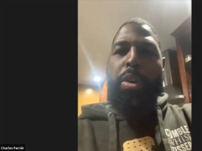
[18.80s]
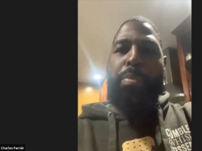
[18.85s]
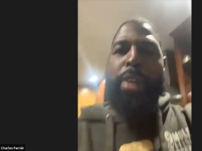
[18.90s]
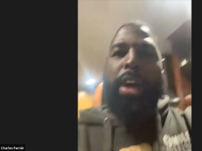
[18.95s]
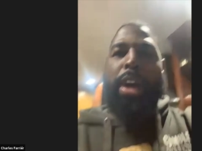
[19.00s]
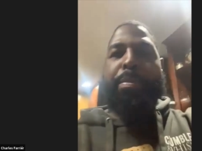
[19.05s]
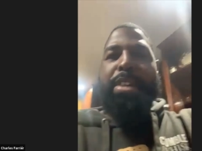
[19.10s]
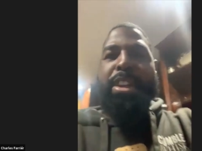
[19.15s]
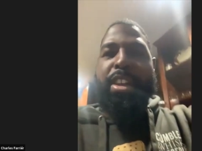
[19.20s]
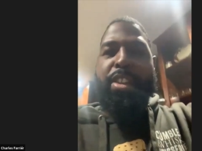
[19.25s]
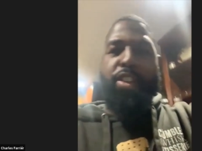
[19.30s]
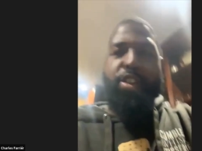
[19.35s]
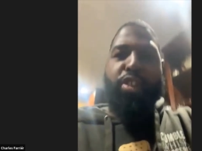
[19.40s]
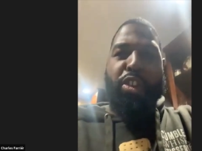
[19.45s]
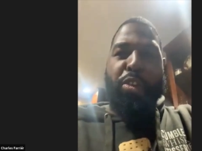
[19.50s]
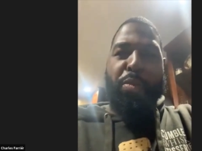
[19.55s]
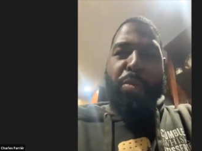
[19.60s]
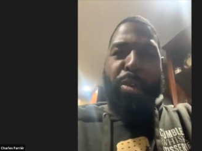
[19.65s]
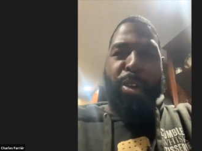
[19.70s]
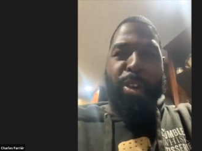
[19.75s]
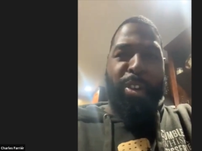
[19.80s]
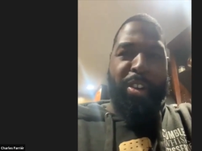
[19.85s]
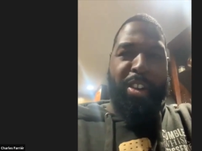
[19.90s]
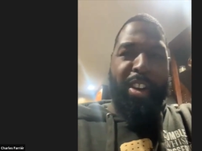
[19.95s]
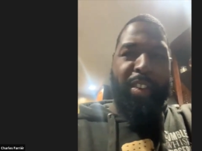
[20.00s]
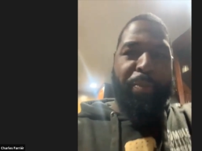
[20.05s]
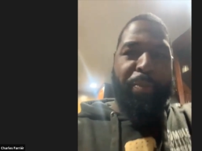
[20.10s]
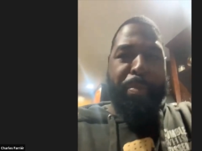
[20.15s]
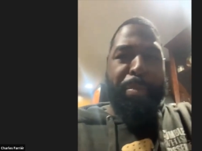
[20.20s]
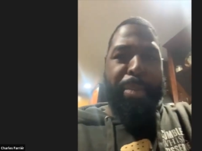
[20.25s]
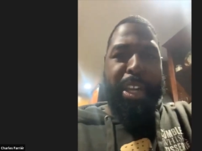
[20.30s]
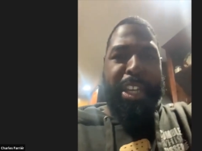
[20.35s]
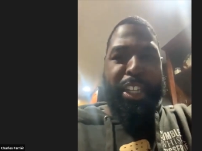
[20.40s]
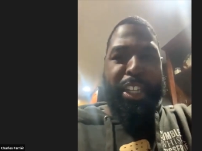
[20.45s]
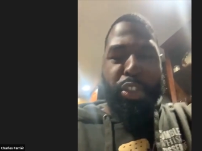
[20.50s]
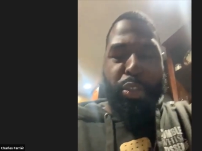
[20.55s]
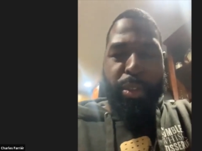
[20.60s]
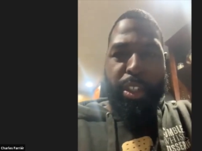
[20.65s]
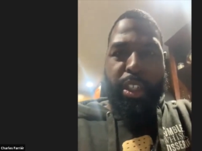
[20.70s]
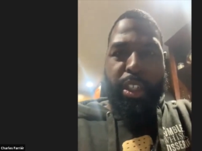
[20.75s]
what brought me into the world of
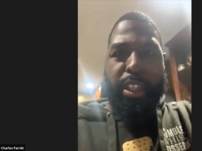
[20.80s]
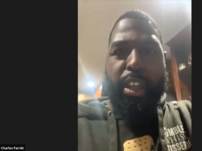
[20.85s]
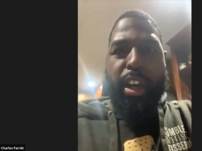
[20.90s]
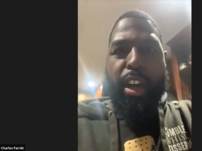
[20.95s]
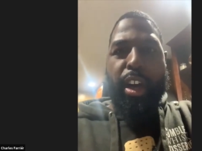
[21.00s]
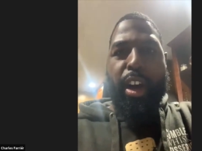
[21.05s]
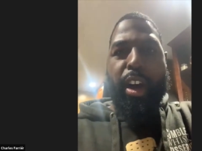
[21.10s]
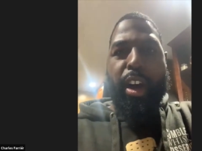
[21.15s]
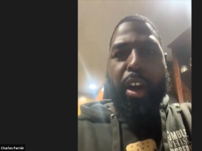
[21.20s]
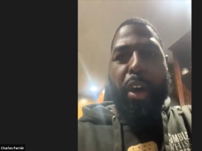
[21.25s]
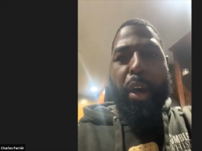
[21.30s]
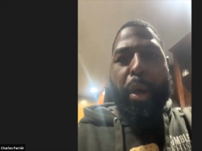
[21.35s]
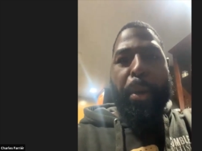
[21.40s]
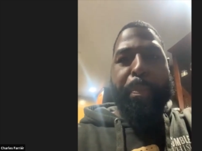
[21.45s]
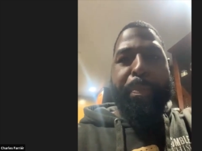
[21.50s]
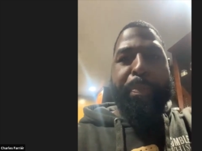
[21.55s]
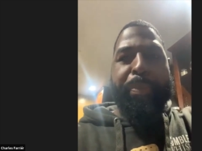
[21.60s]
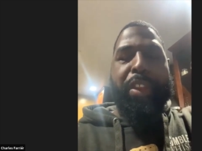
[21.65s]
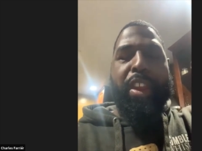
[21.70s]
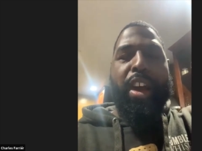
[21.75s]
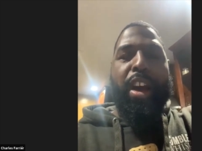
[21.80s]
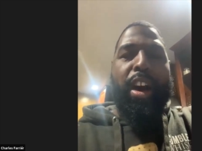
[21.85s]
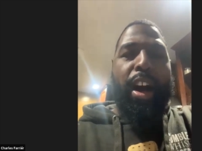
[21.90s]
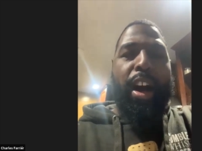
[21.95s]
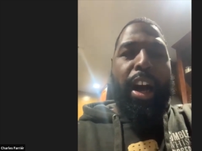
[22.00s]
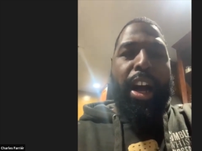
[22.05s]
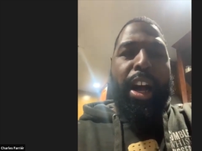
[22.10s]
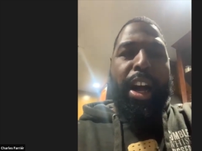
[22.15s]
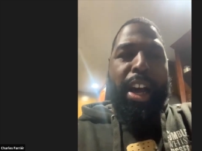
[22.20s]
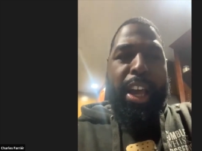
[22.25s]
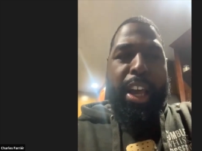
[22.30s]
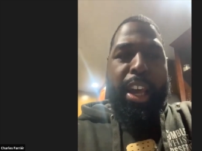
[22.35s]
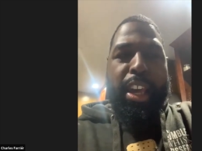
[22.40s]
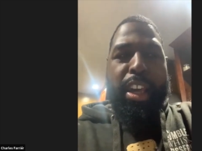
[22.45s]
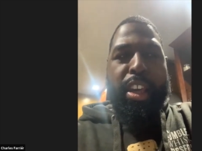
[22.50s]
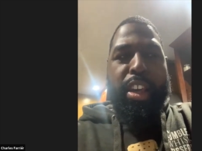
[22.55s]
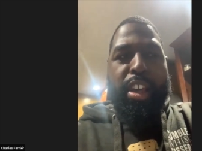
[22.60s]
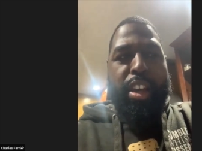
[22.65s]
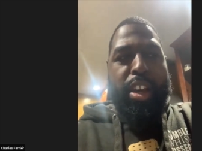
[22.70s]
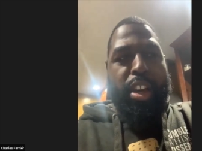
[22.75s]
pastry, um,
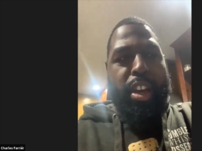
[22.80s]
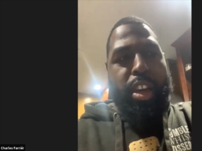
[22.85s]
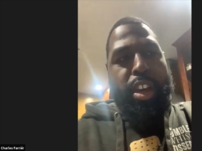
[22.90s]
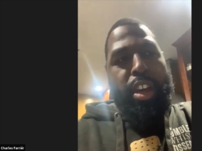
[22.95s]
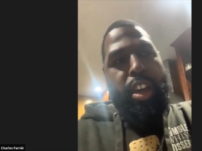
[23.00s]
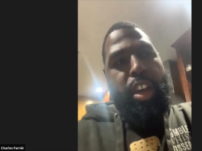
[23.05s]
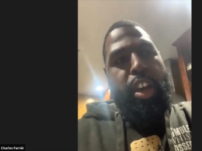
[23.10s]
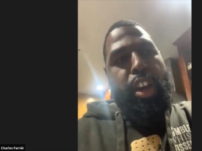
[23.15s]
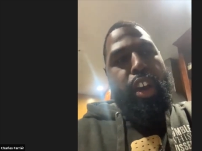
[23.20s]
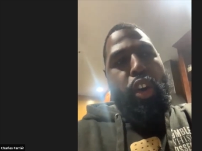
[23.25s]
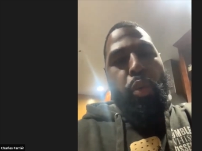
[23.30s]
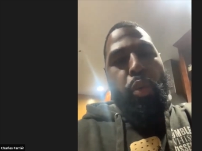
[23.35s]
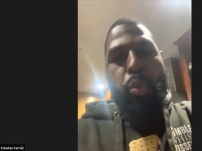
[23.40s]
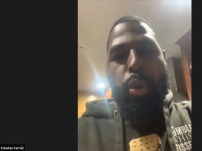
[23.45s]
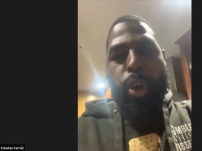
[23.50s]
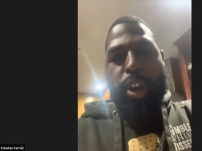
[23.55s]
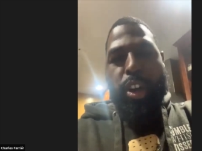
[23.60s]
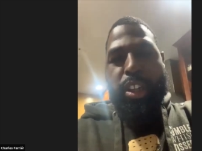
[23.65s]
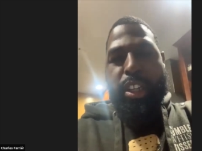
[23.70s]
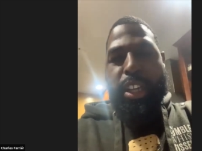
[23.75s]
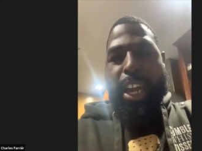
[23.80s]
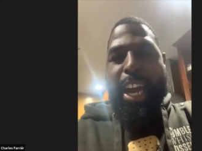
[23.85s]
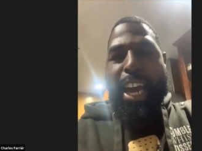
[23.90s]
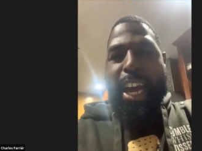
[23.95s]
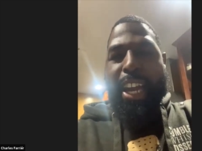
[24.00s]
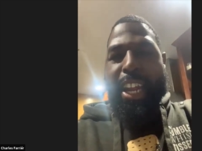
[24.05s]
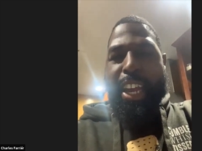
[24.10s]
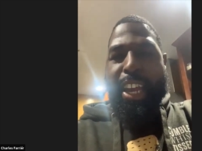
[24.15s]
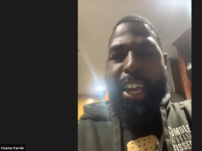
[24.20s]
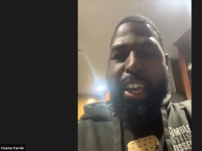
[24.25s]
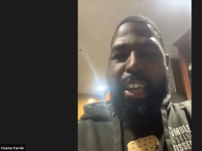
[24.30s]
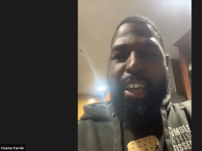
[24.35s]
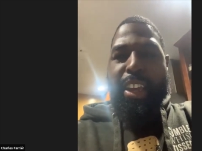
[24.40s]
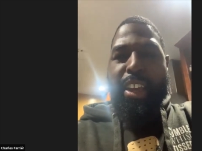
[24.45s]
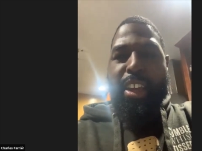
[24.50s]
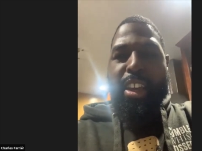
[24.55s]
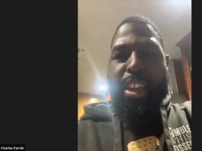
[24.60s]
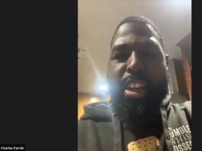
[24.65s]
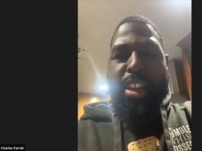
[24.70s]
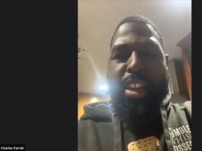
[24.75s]
I worked at
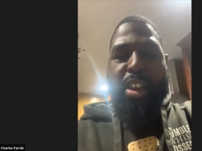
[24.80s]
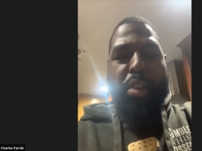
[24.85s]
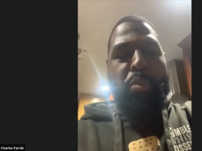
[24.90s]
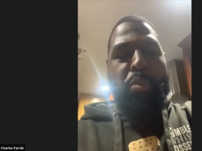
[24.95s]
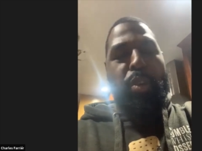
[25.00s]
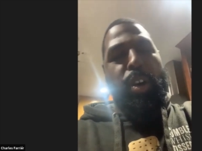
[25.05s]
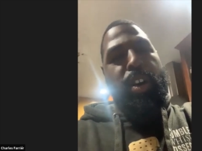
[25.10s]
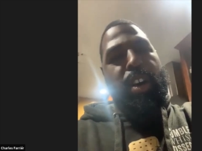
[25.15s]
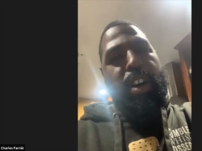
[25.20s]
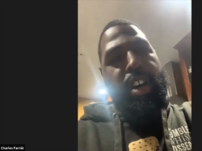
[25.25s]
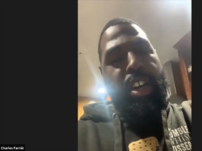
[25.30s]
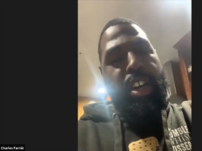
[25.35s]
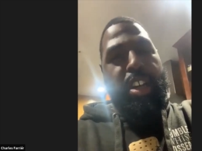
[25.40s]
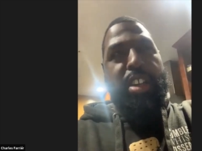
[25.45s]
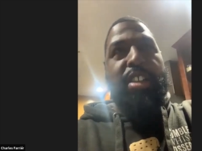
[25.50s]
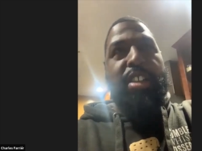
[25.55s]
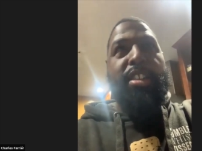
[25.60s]
a well,